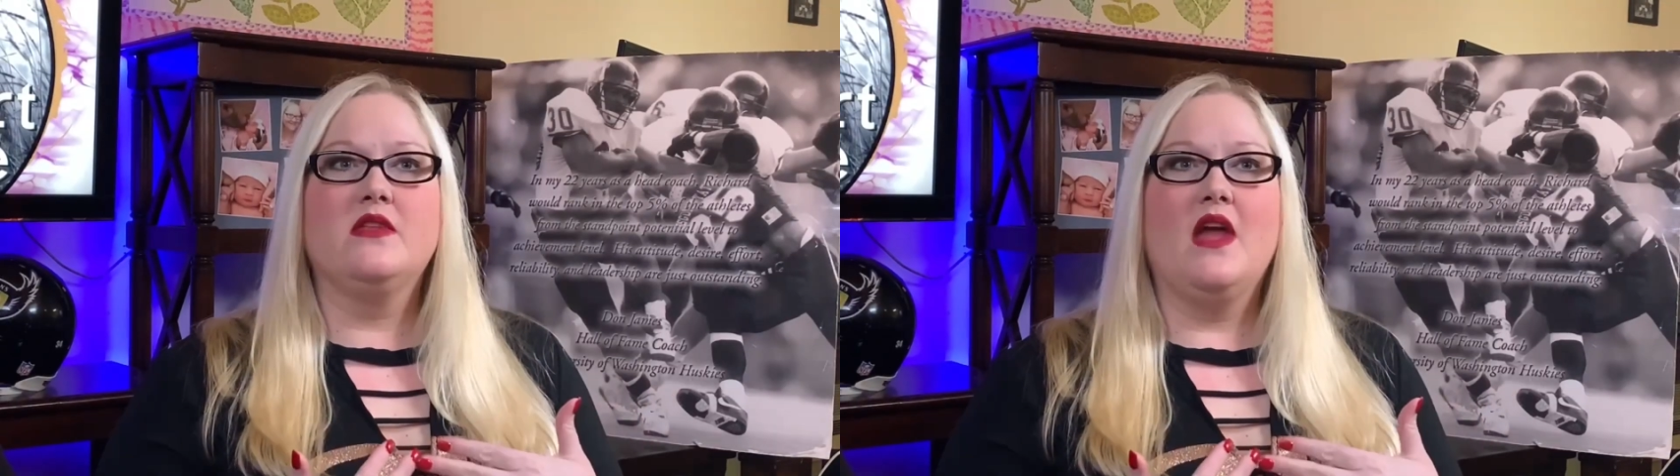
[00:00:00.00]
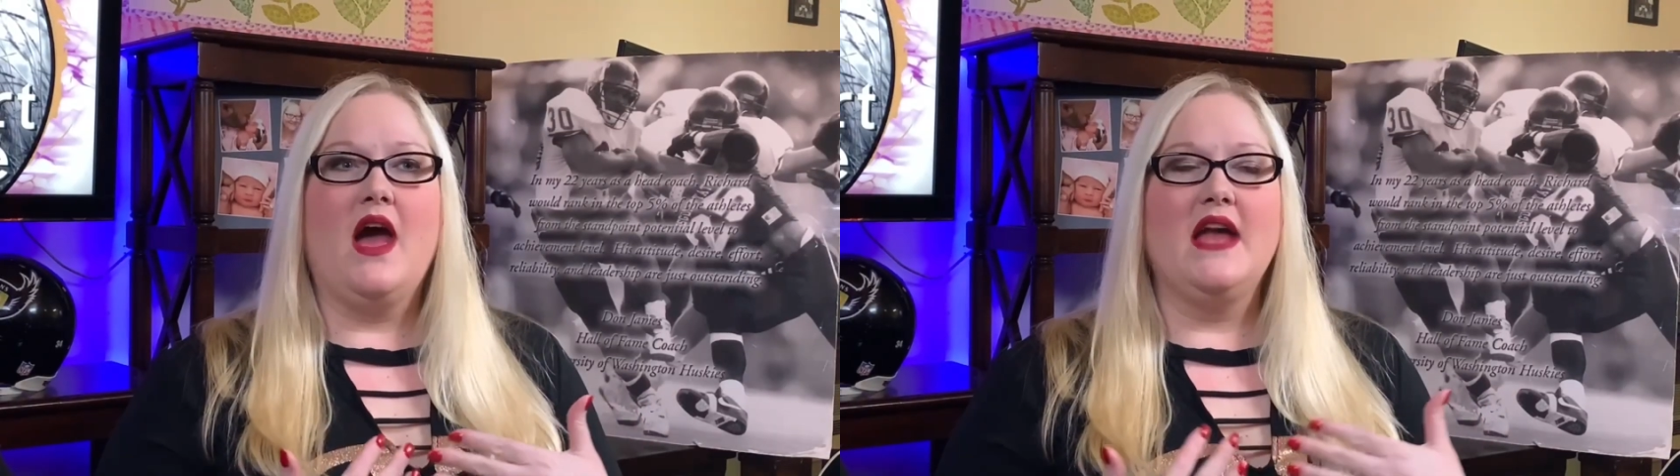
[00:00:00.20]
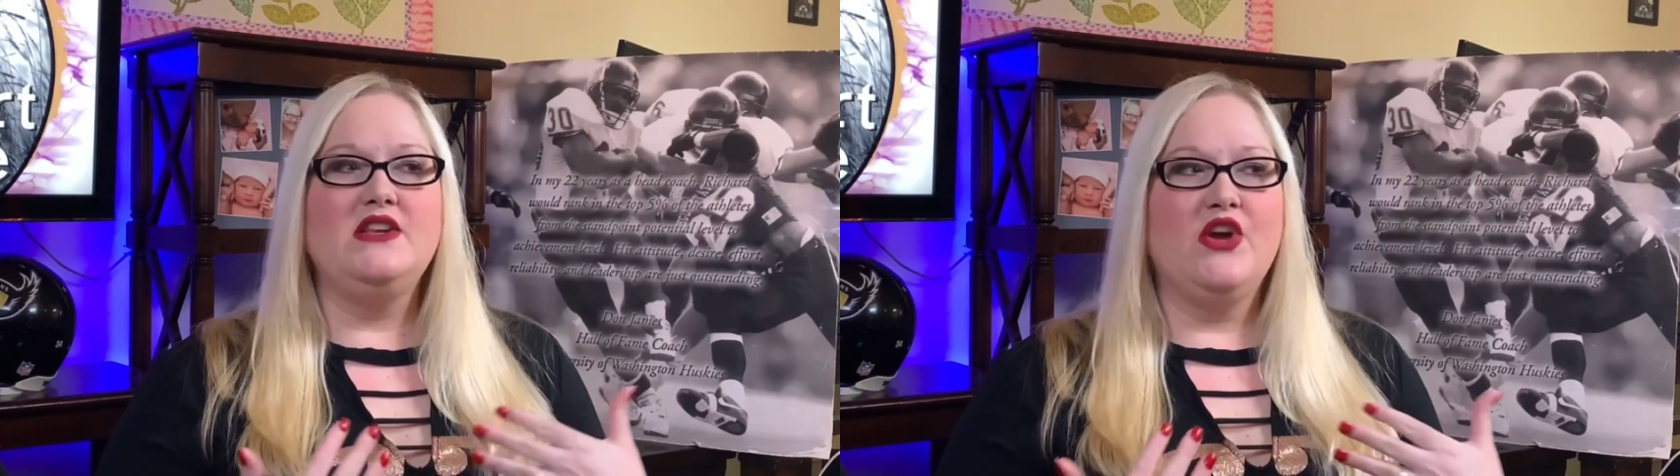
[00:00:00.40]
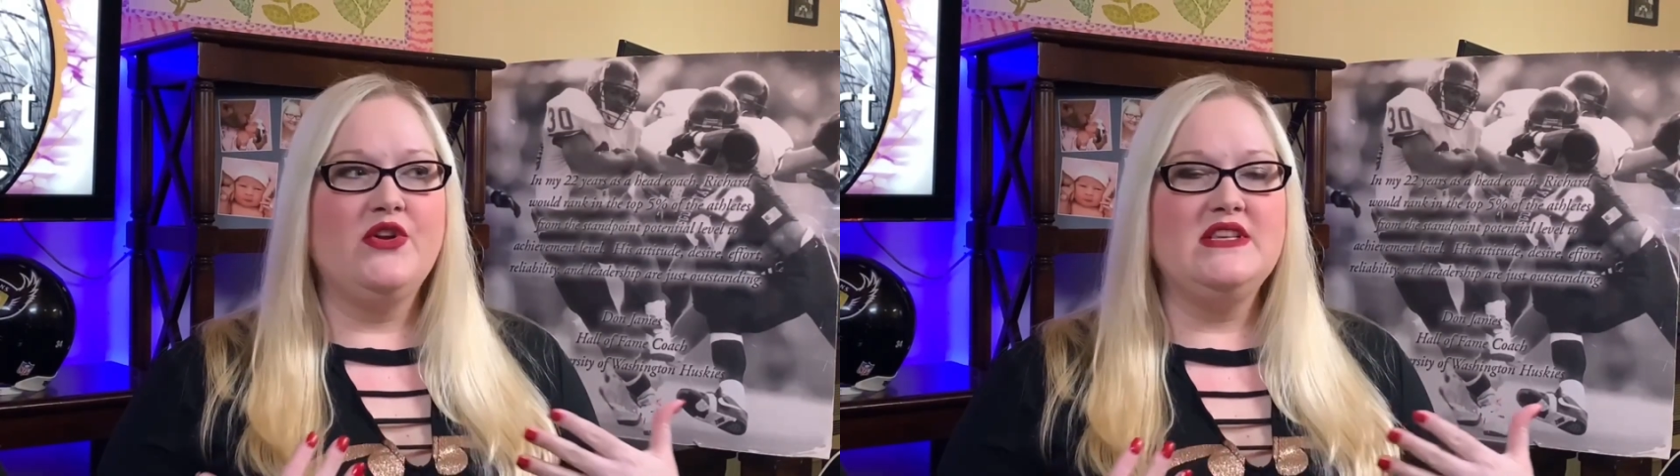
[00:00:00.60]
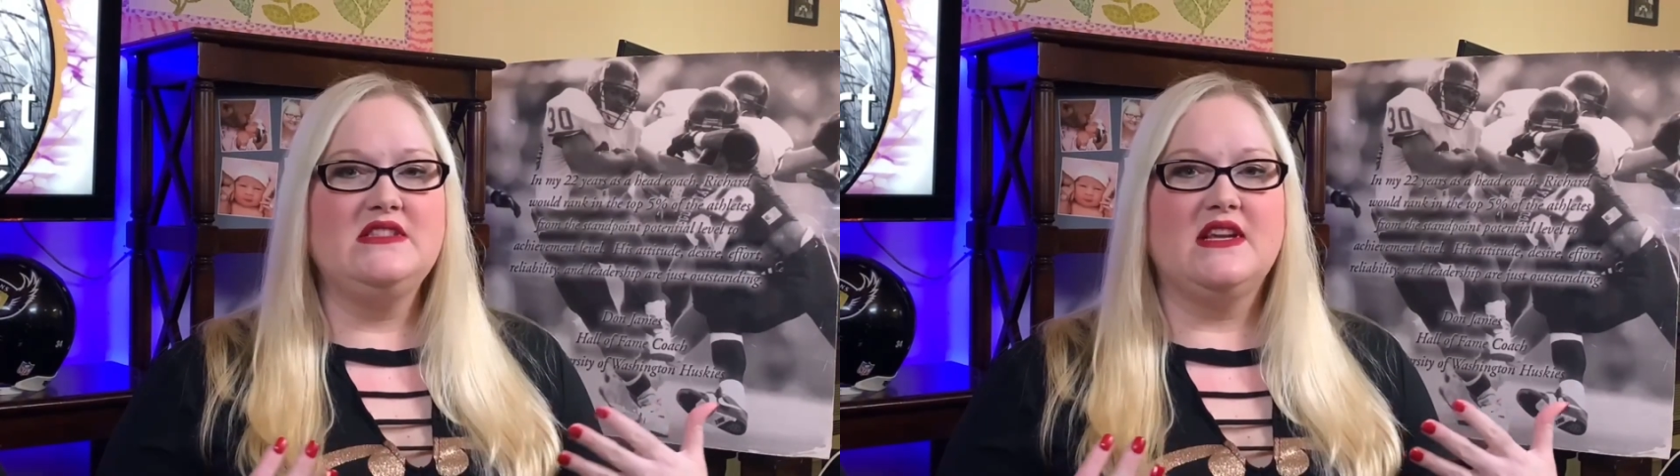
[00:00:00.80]
I
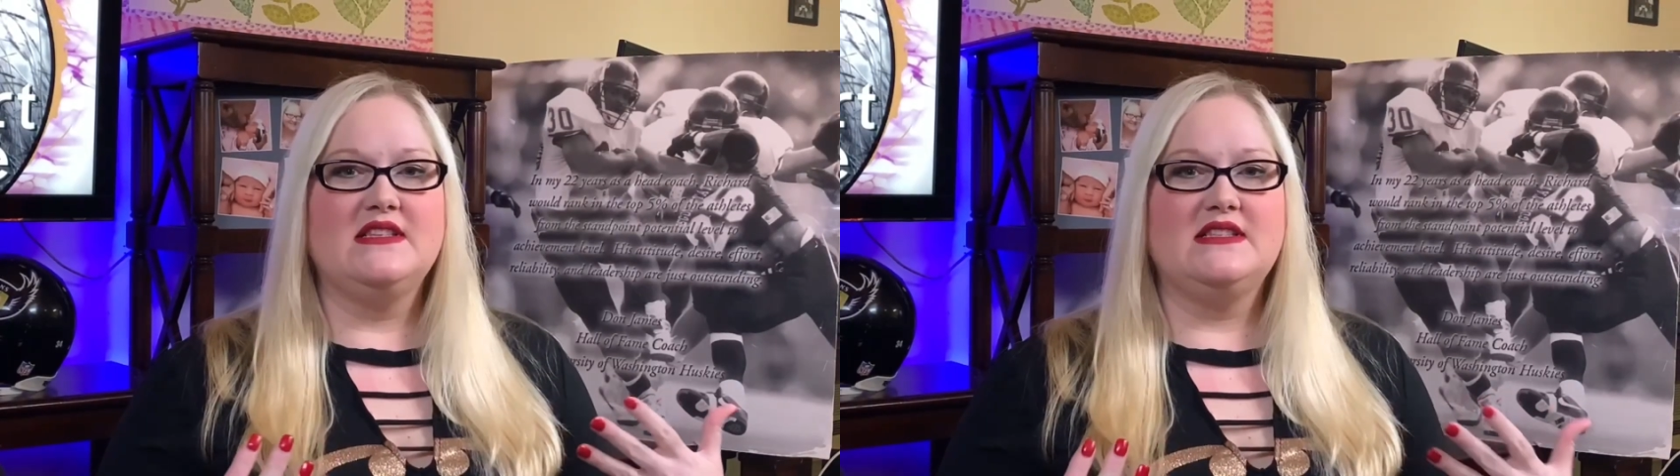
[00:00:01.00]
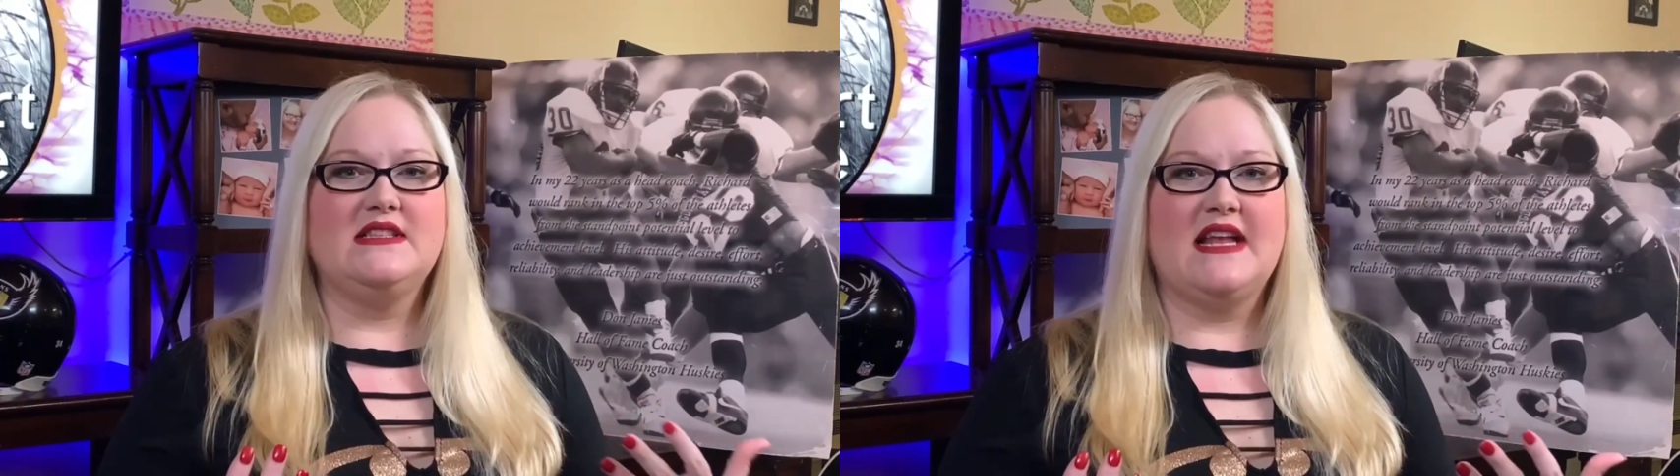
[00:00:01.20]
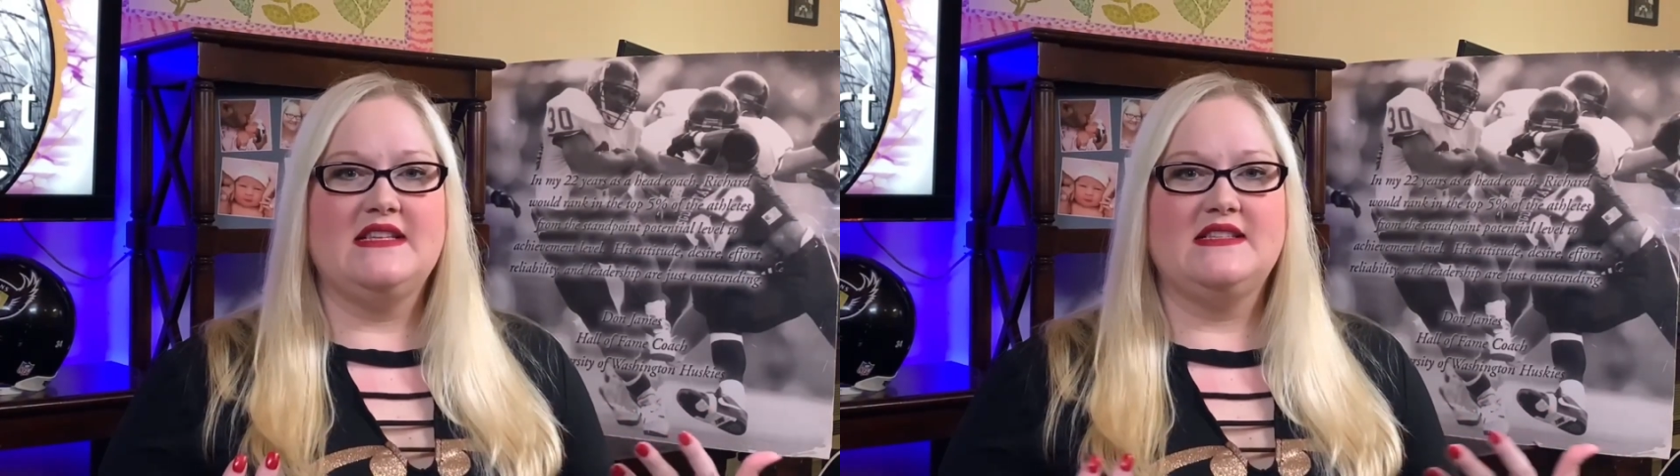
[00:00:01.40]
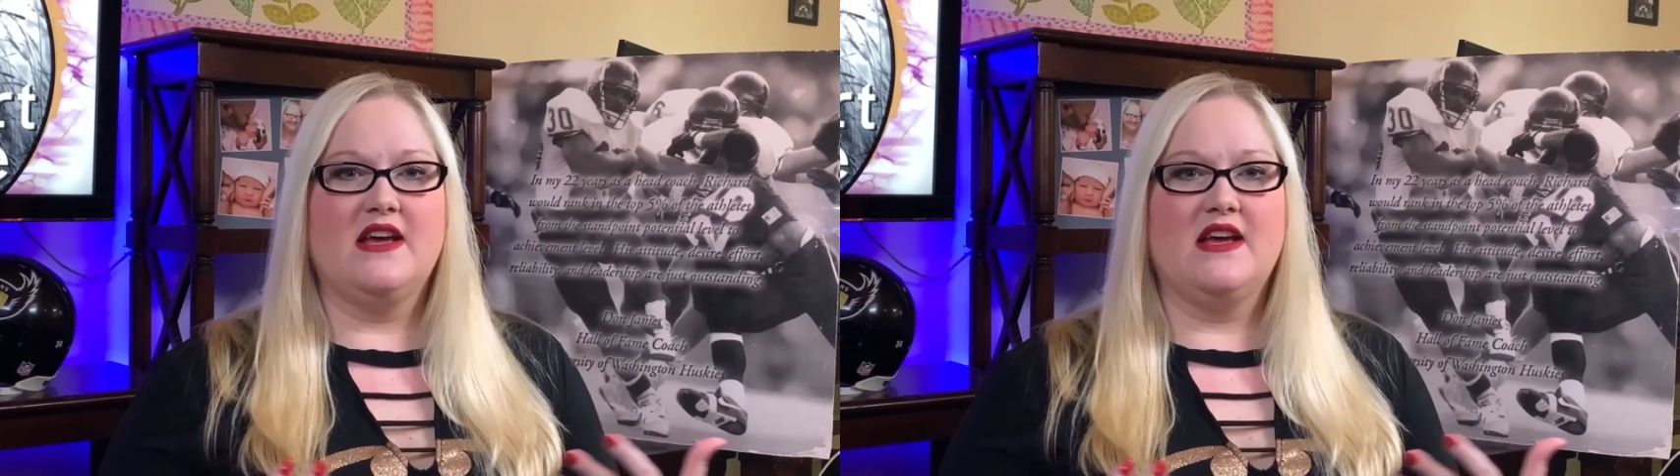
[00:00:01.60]
noticed a sense